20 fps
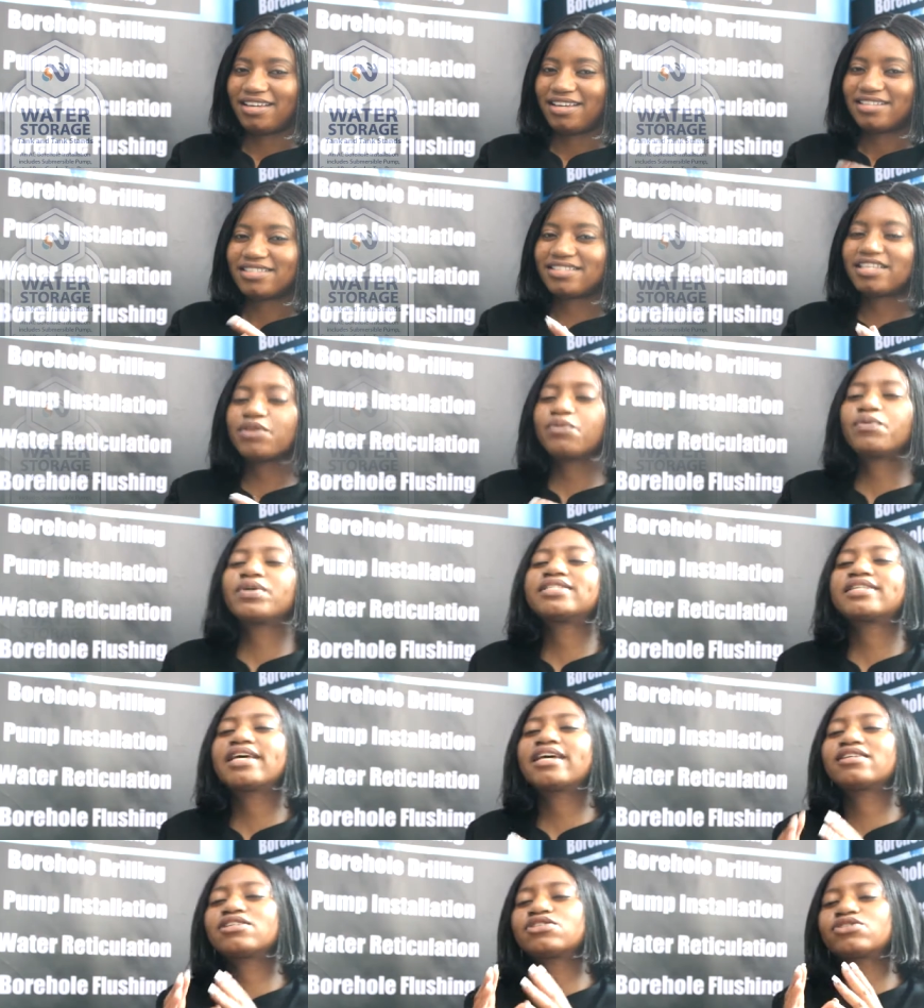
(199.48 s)
See, we
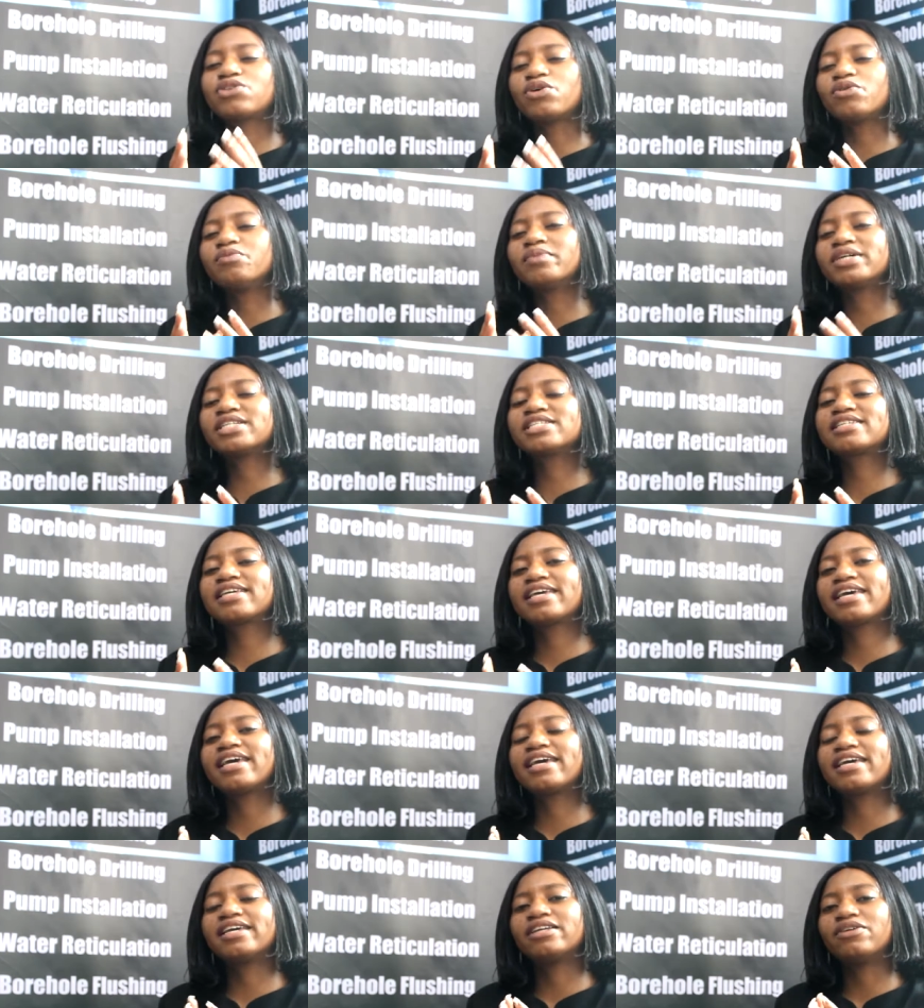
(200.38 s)
take so much
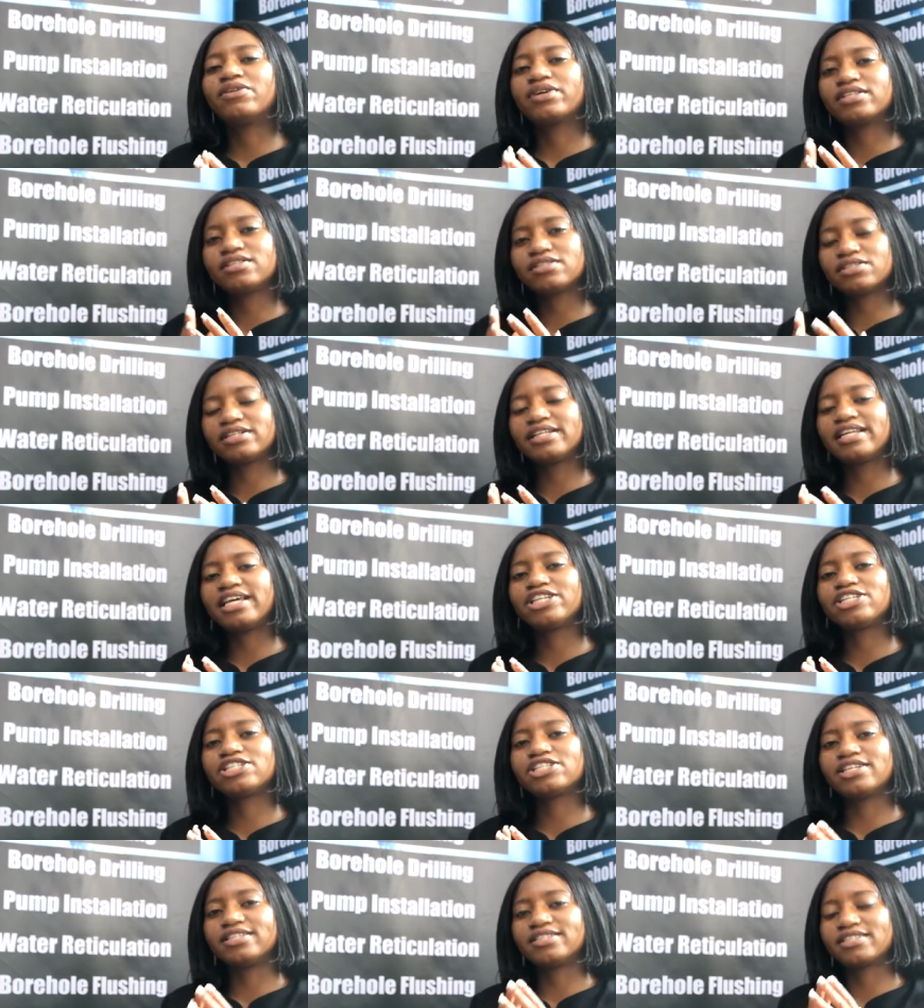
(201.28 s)
care in our
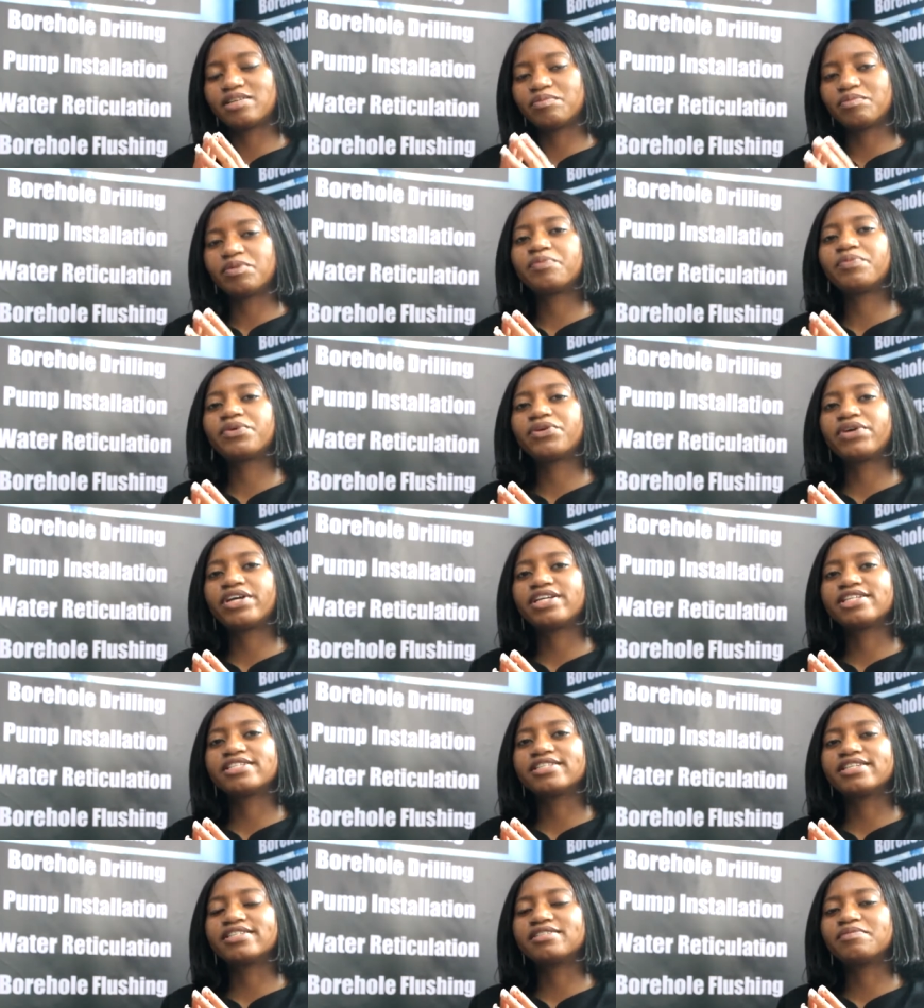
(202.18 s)
installations and
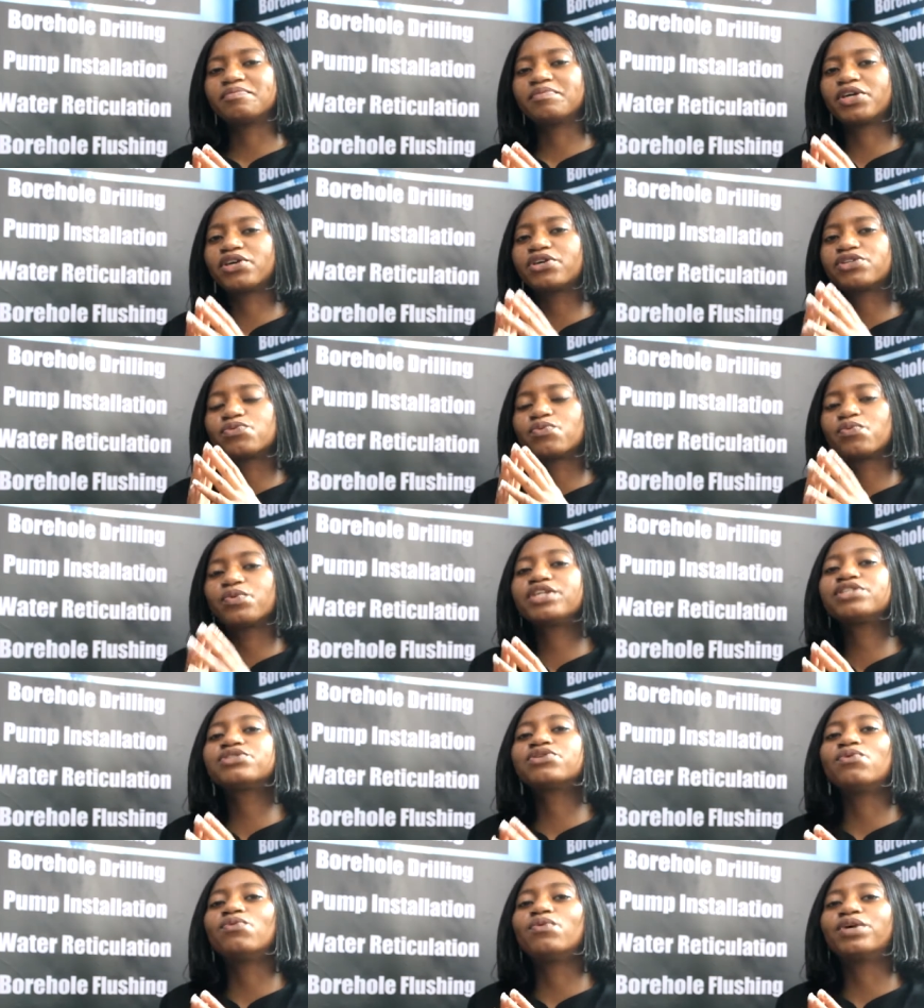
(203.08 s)
preparations because we
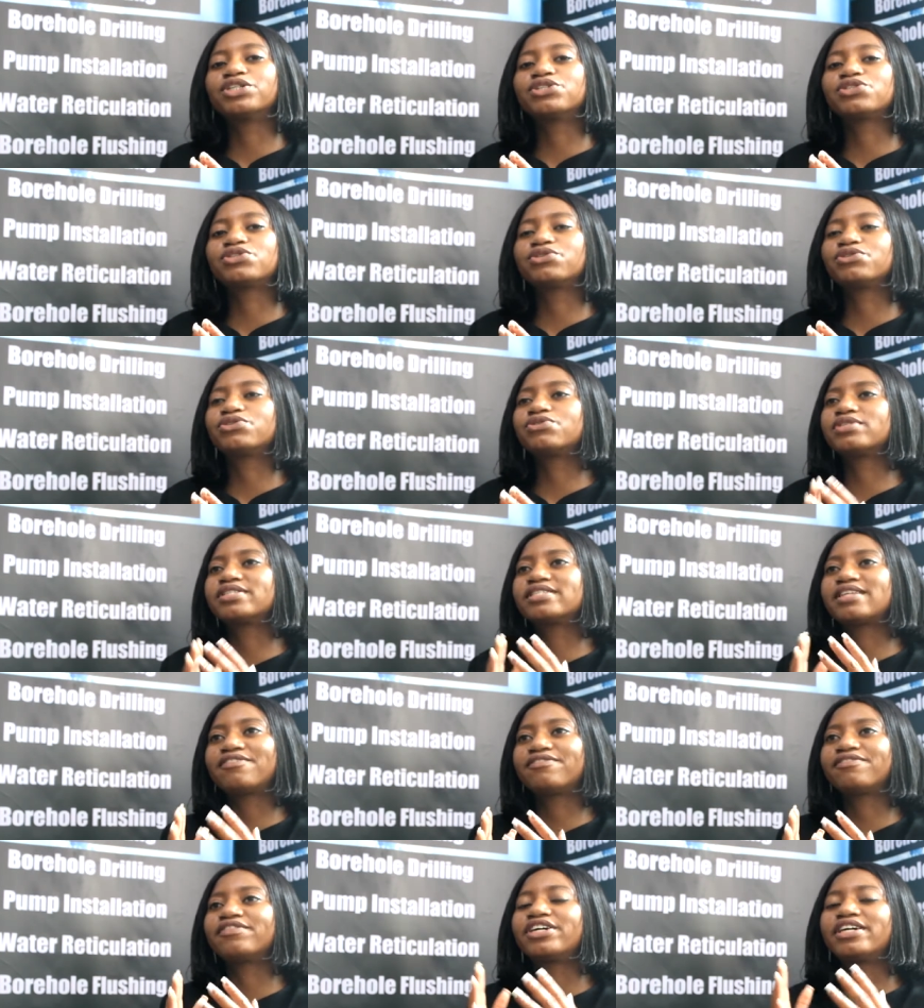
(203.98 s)
don't want you to
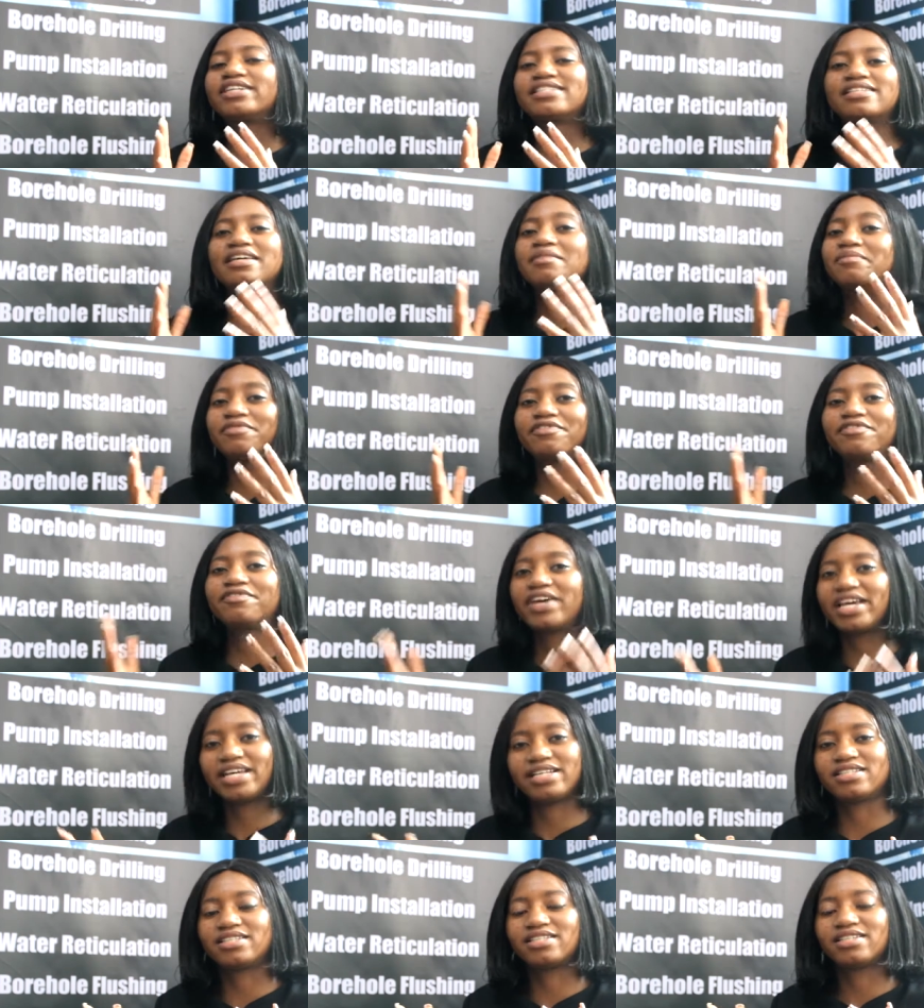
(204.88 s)
suffer some
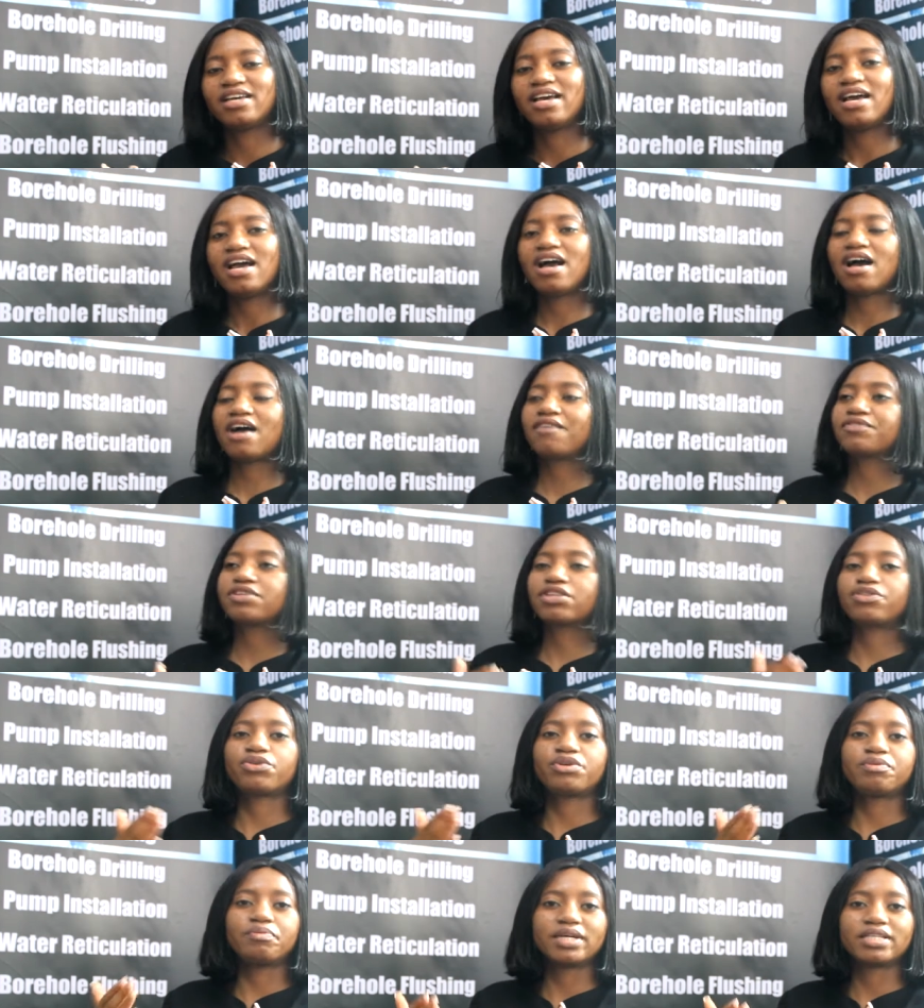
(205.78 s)
fate after
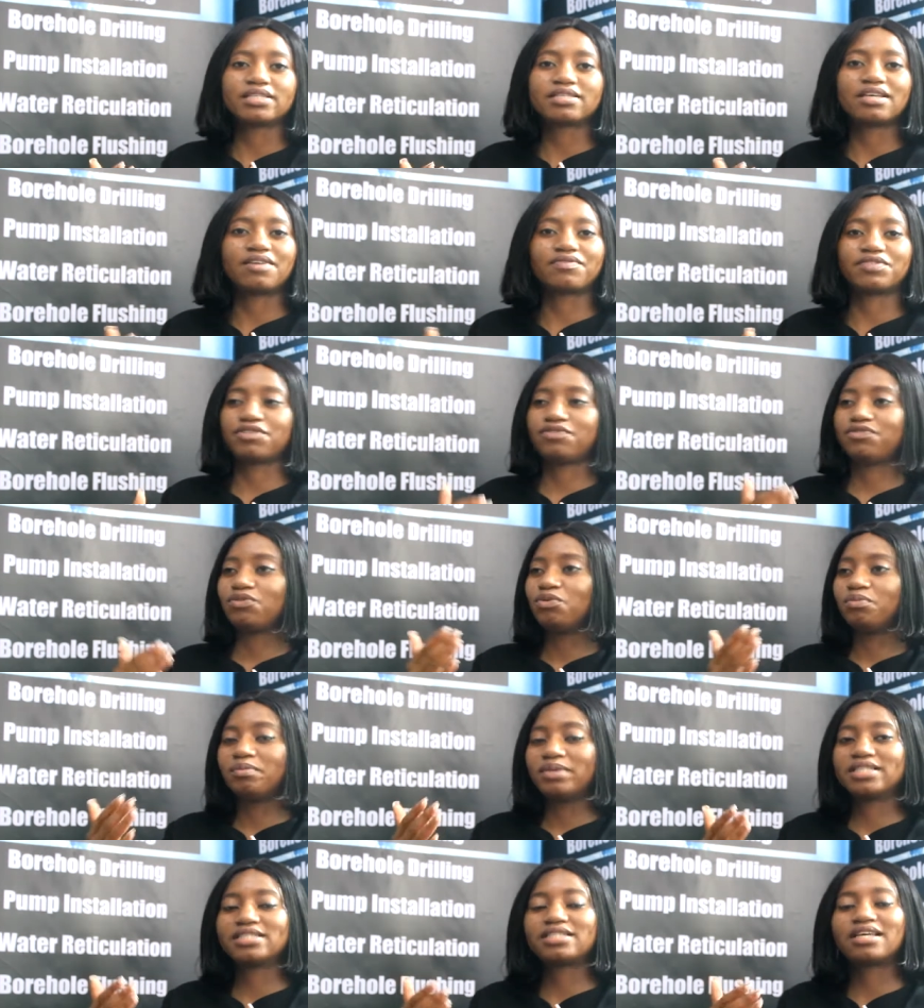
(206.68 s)
three months, after four
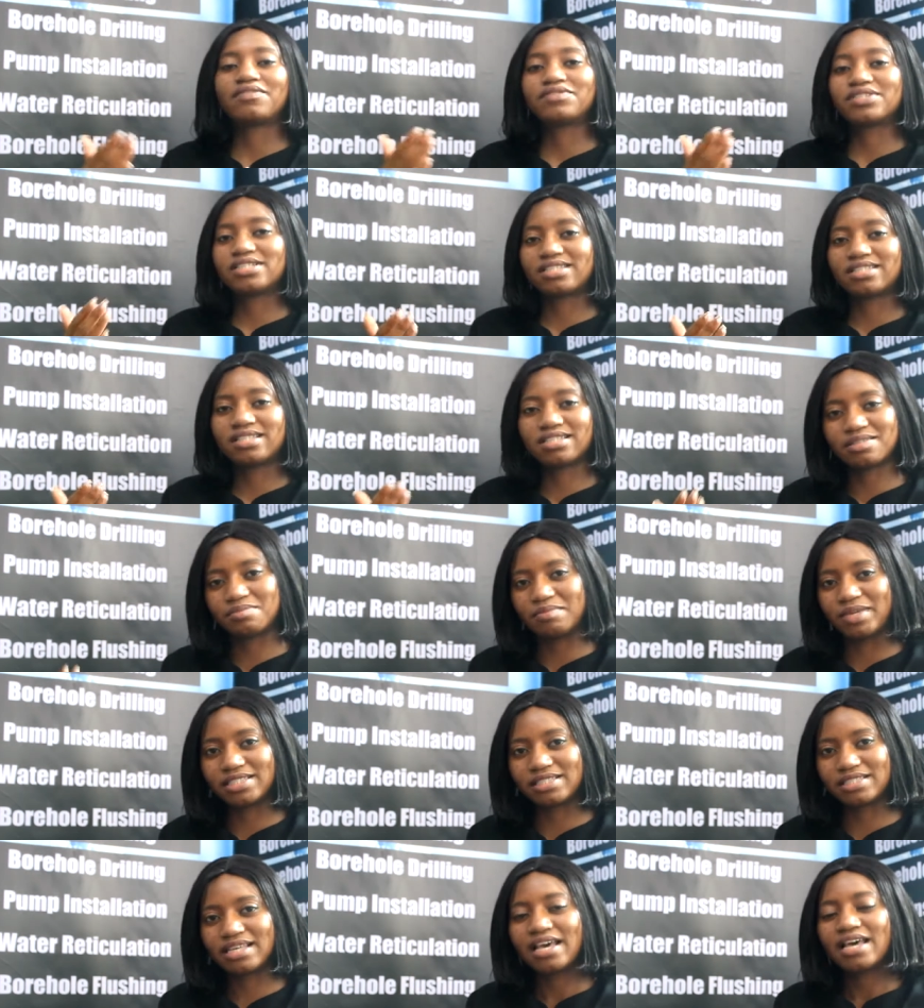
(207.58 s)
months, after six
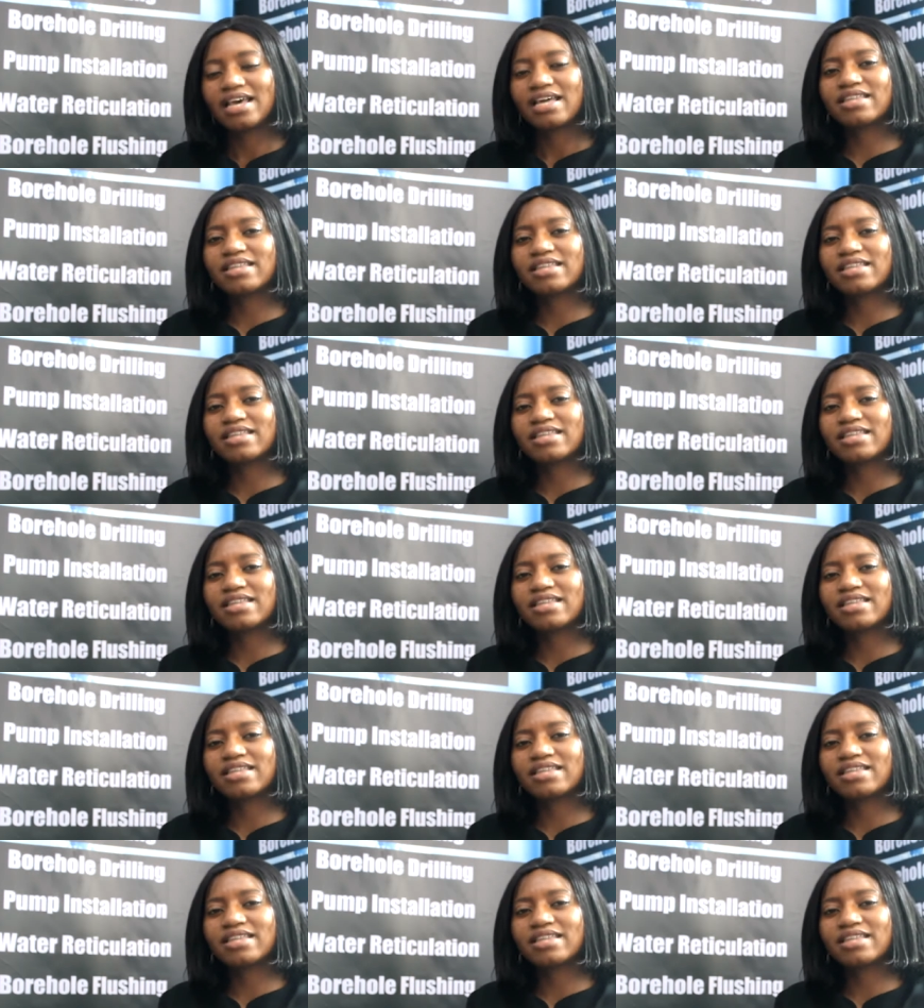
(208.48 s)
months.